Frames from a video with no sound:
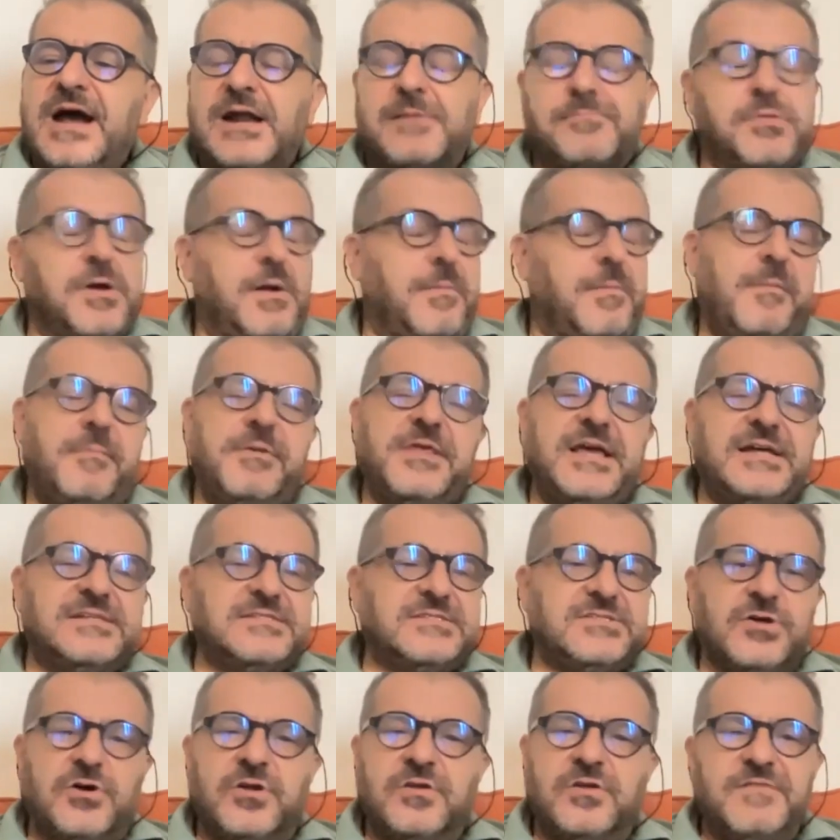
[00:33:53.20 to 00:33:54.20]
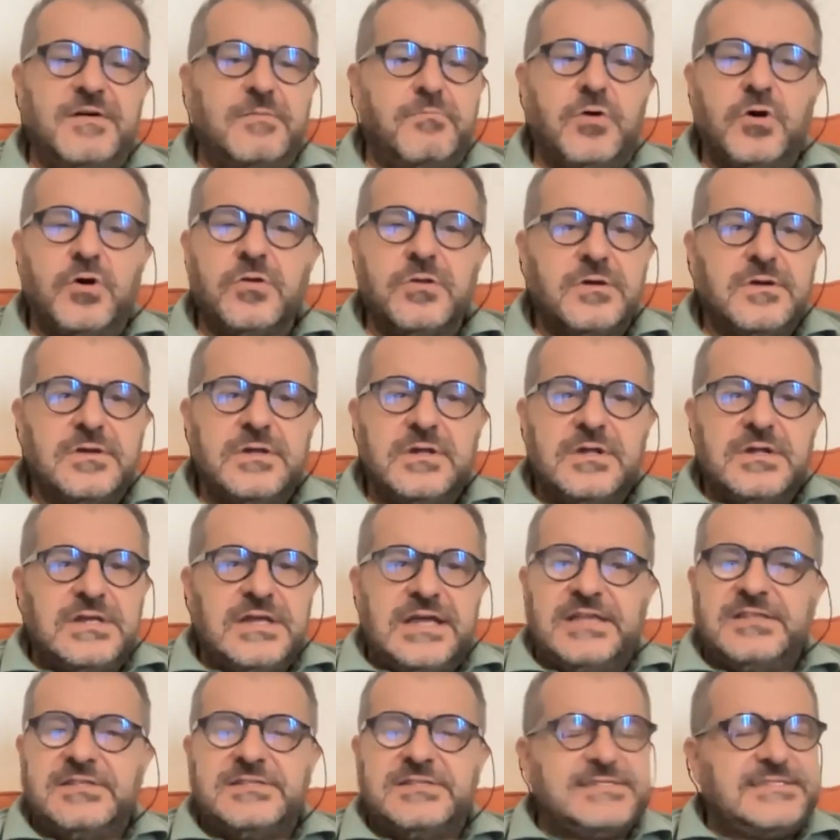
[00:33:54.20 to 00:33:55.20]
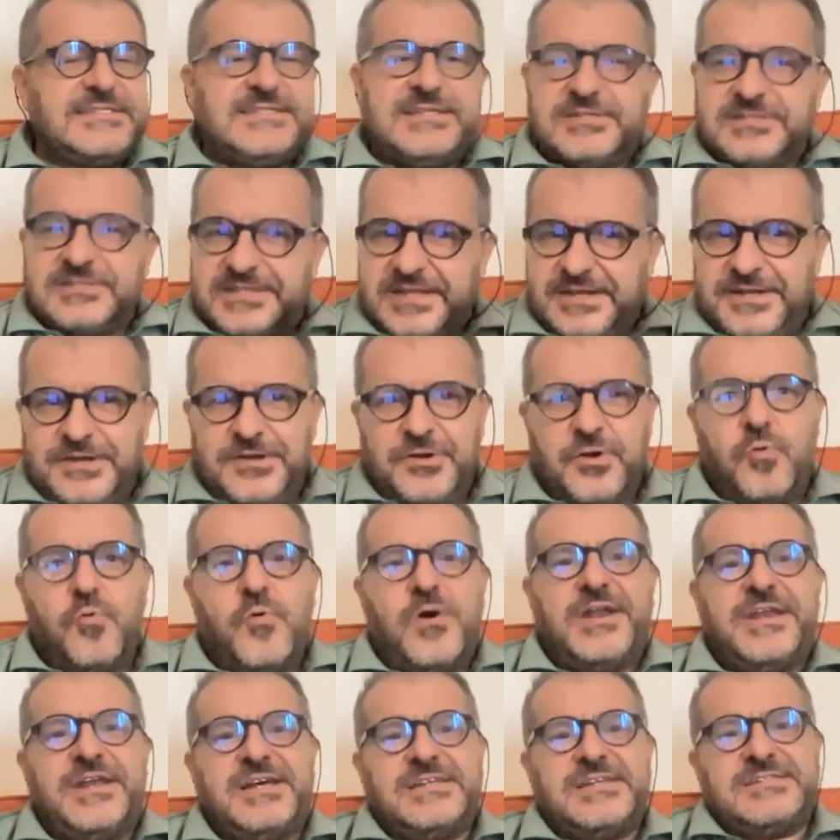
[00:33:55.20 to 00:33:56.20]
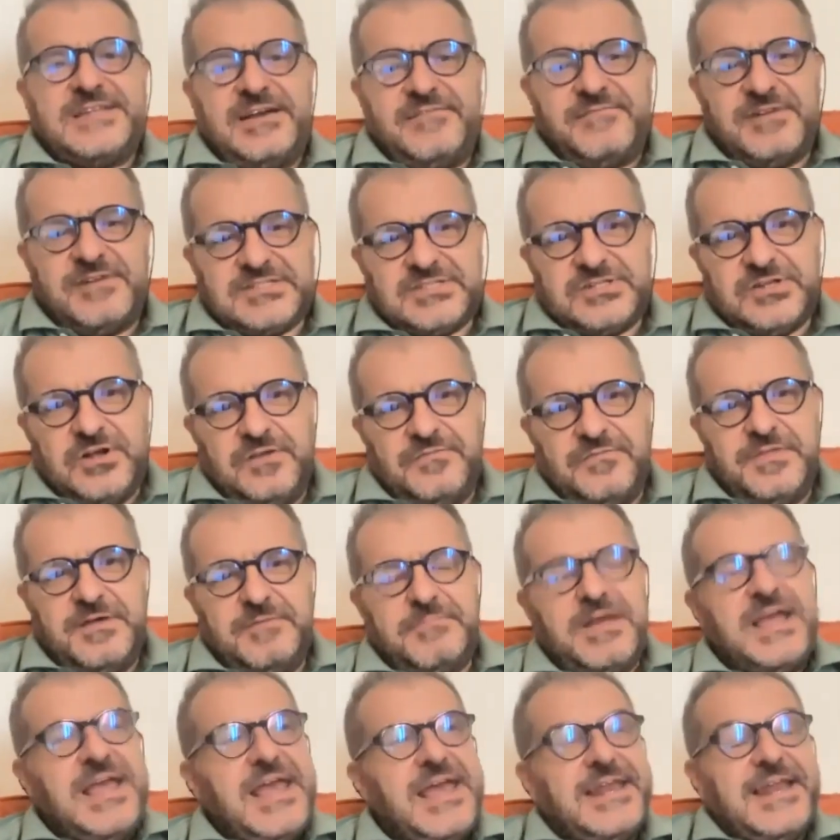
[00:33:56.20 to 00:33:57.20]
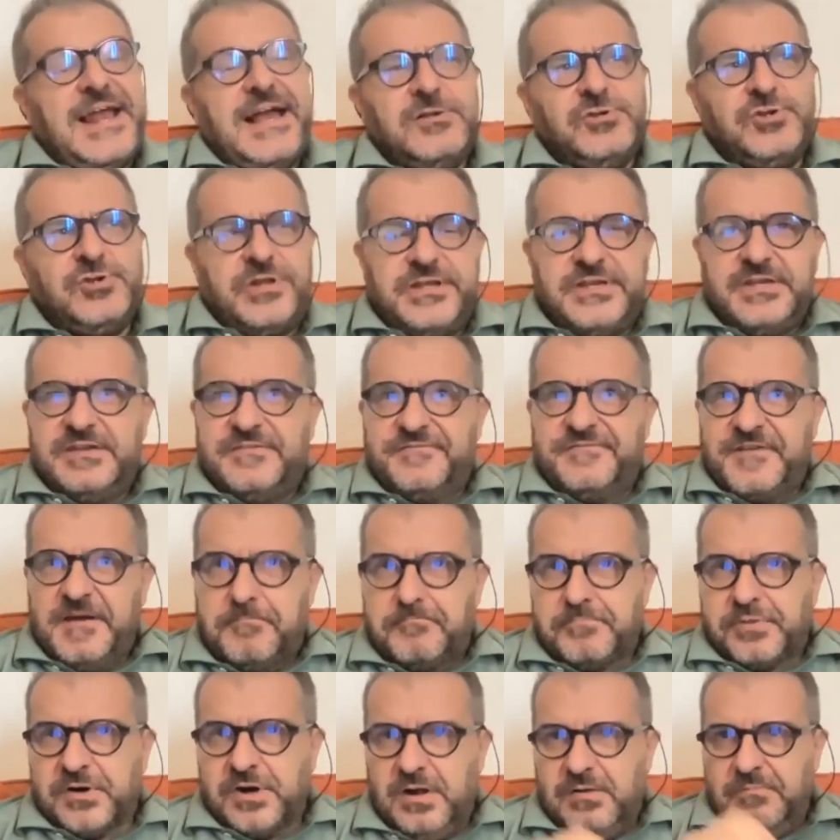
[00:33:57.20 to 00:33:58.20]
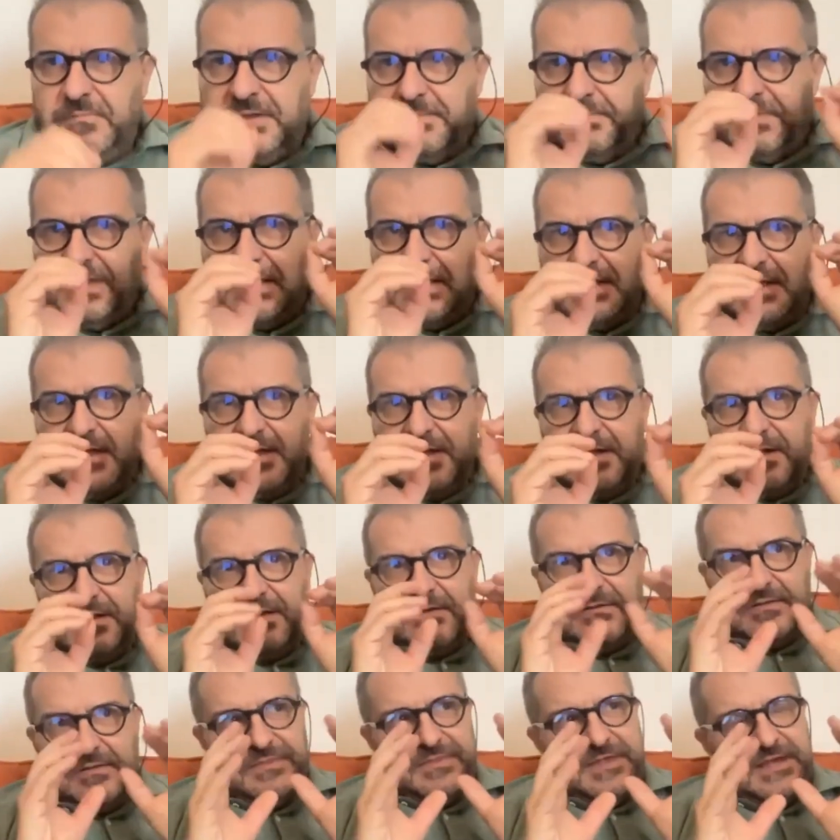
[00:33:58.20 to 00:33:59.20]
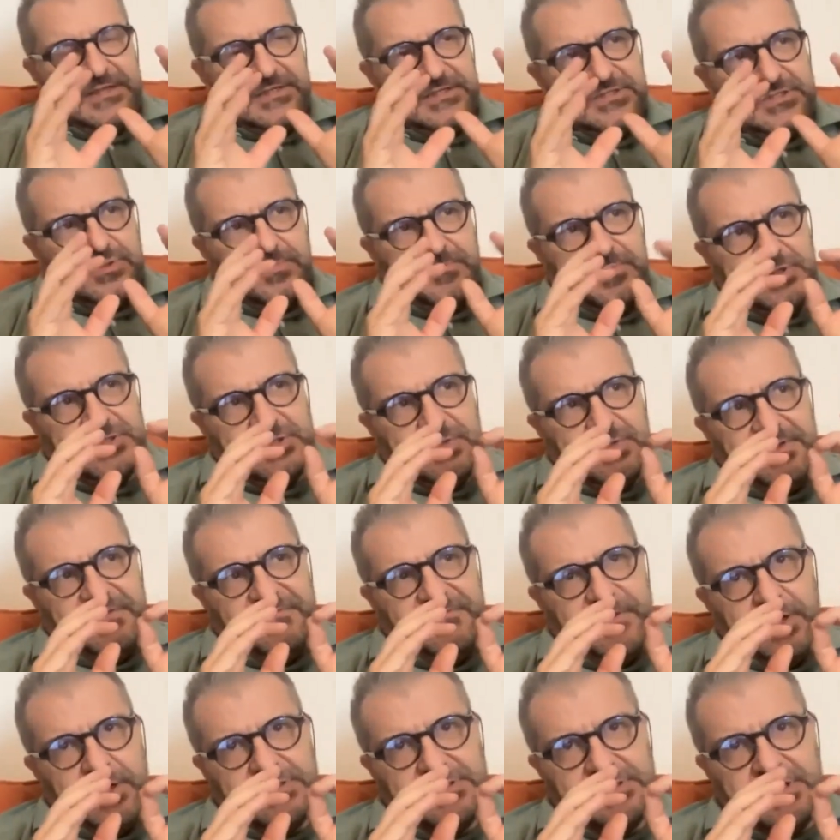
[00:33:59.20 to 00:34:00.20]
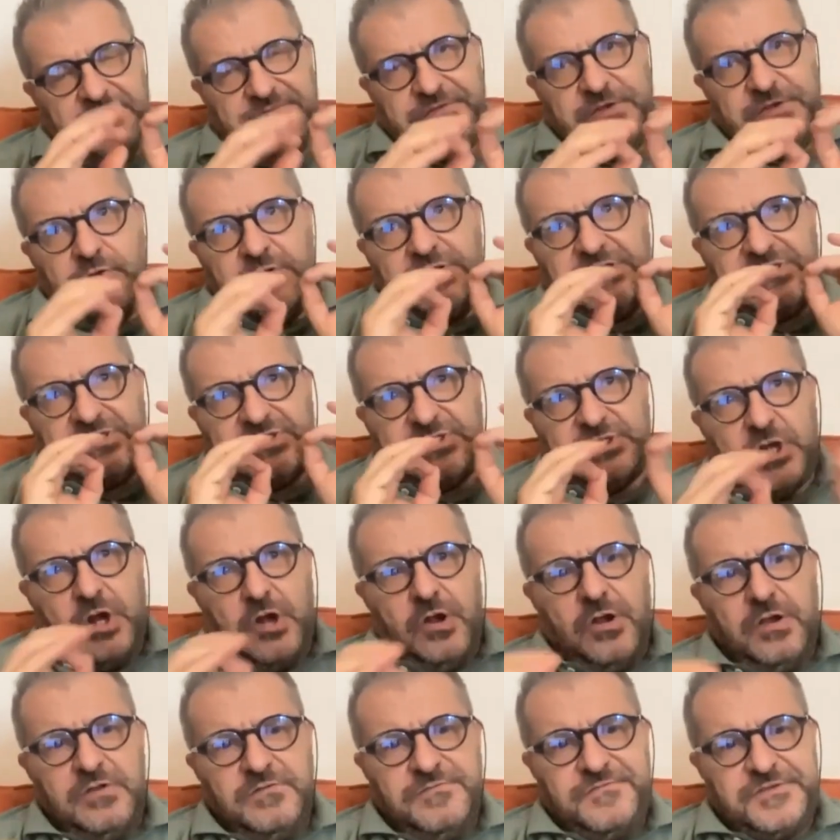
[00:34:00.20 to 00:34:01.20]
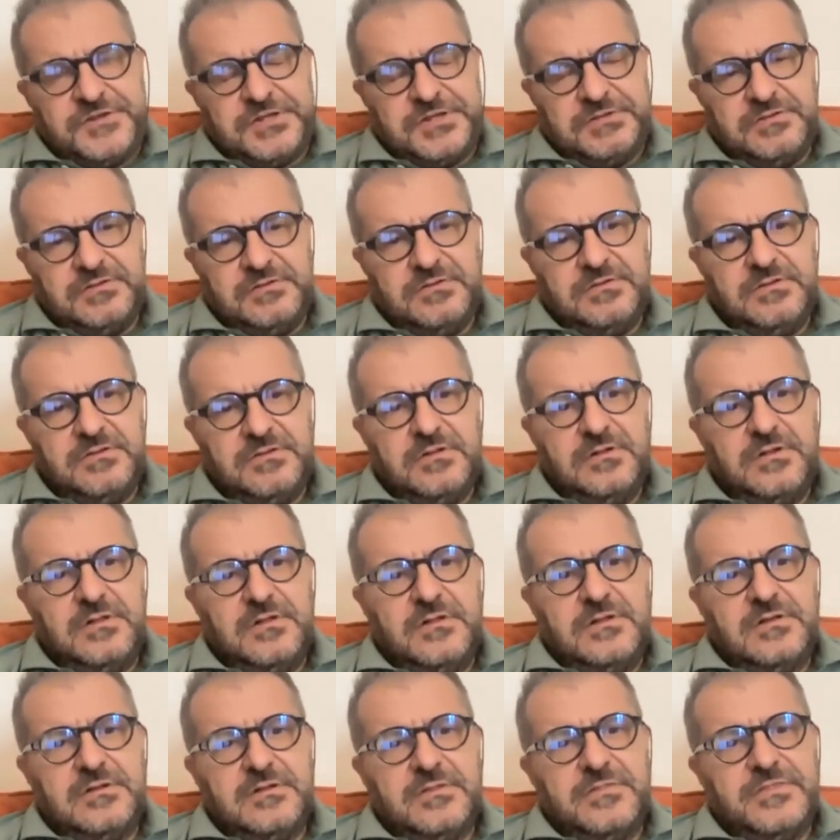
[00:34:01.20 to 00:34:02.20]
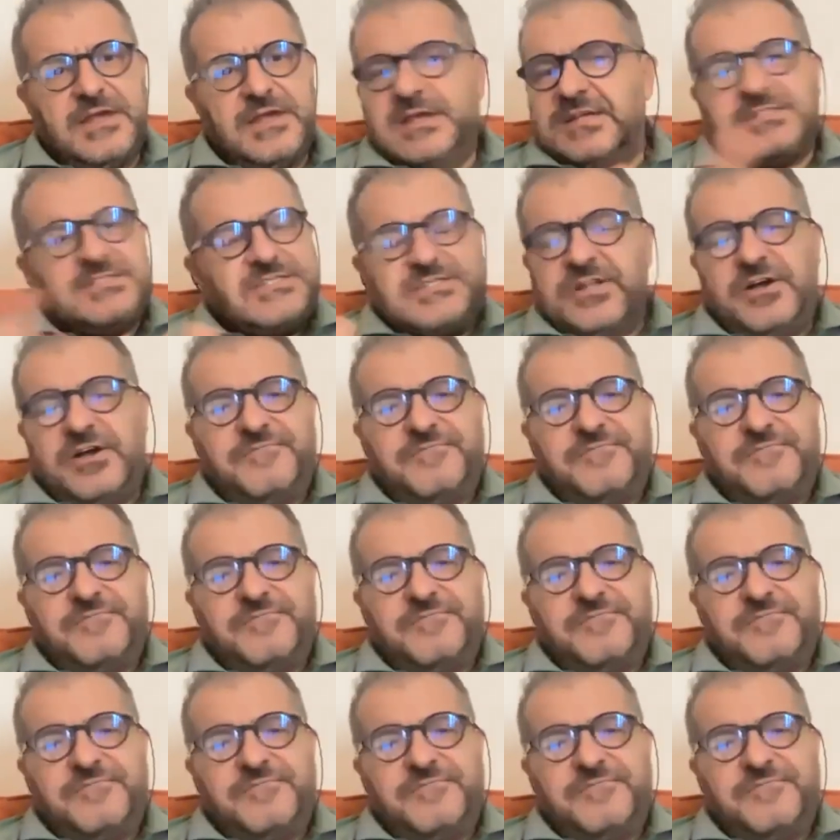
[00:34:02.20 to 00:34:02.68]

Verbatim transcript: are probably unsolvable. And certainly no one has ever solved them. And actually, if a problem that is supposed to be philosophical is solved, it's